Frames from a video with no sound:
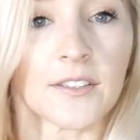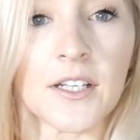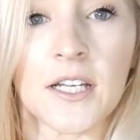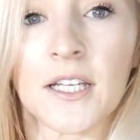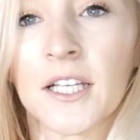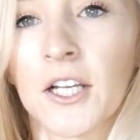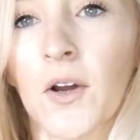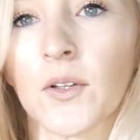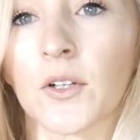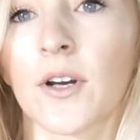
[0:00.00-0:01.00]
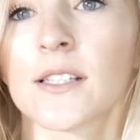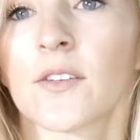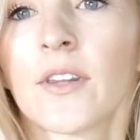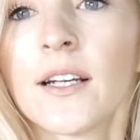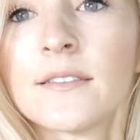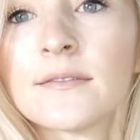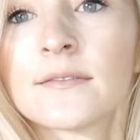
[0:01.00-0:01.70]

a little, a little crazy over there.